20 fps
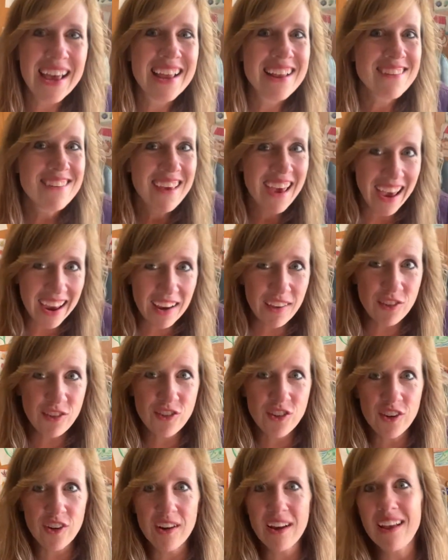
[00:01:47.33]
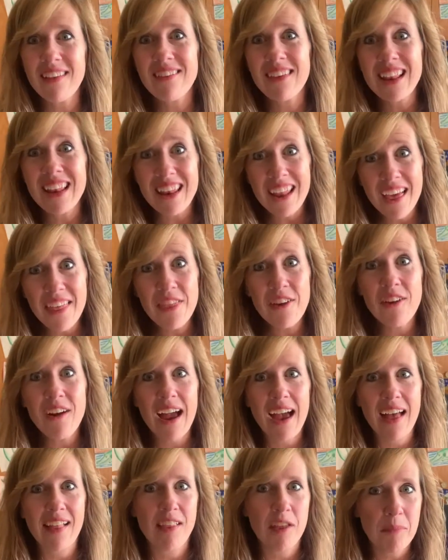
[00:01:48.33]
Texture is another
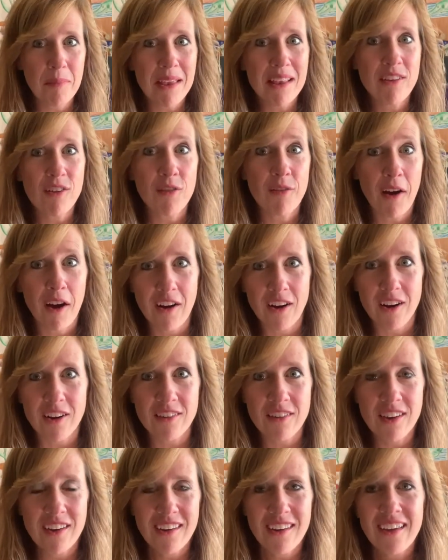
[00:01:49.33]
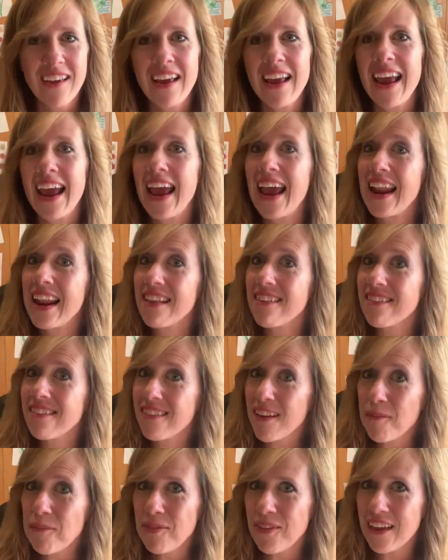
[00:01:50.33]
element of art. And it's
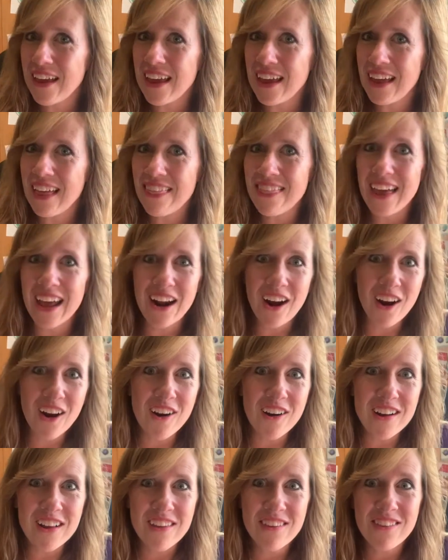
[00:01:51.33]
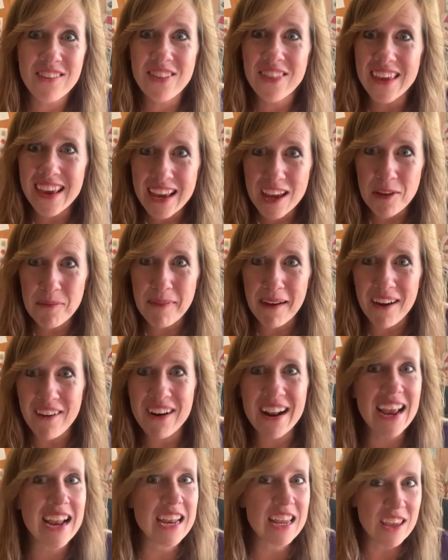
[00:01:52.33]
something that artists think about
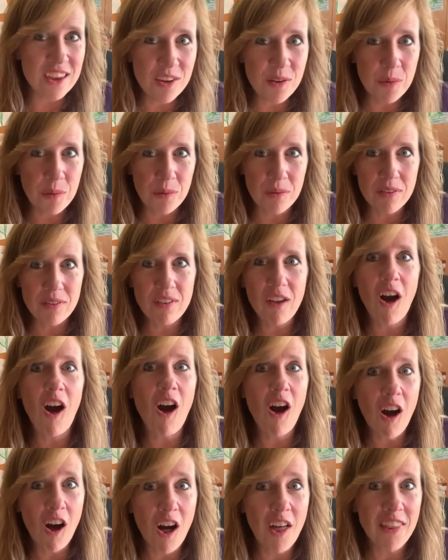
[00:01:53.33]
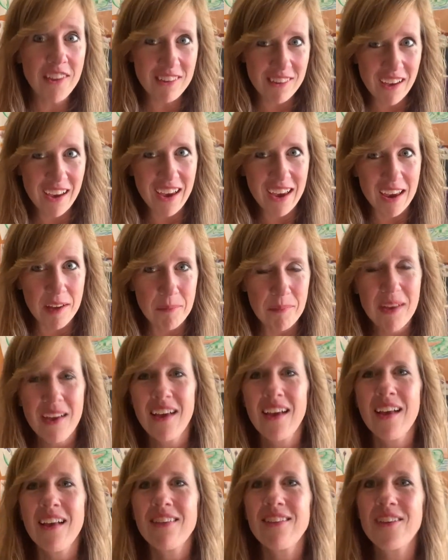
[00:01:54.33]
and use all the time.
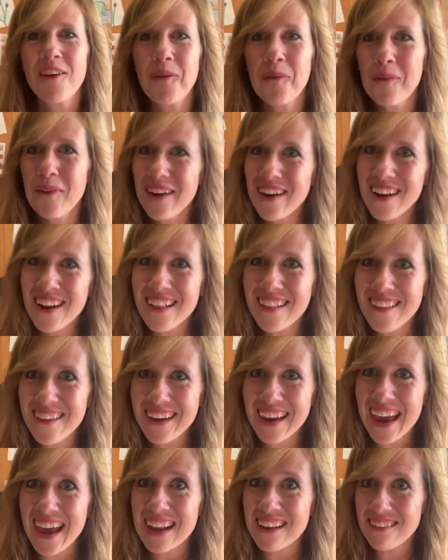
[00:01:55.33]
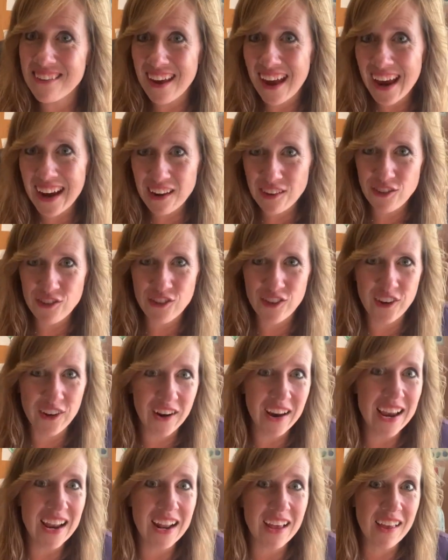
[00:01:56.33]
So we're going to look at
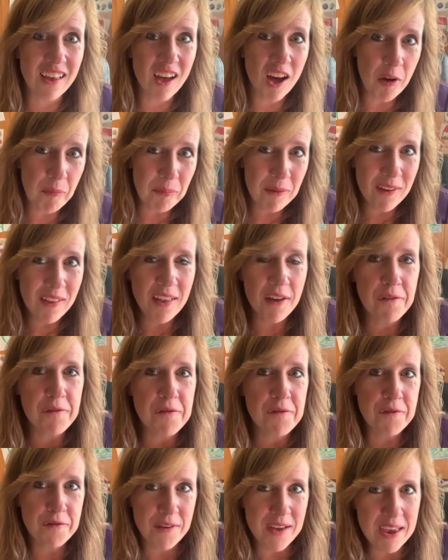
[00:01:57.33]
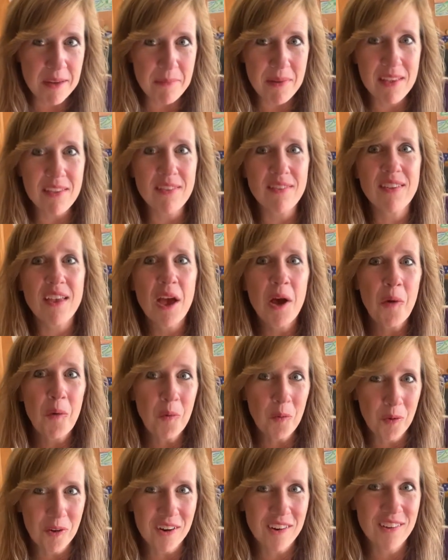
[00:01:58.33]
texture in a couple of famous
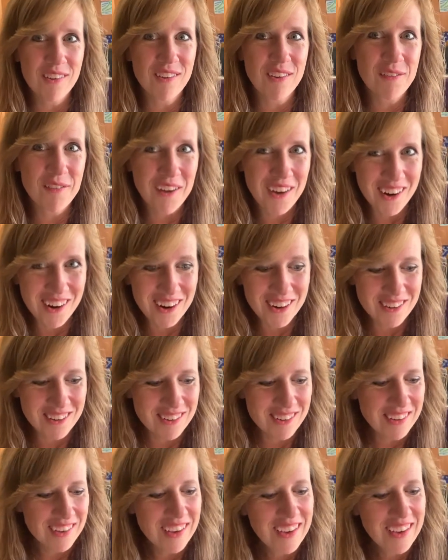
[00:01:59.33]
works of art.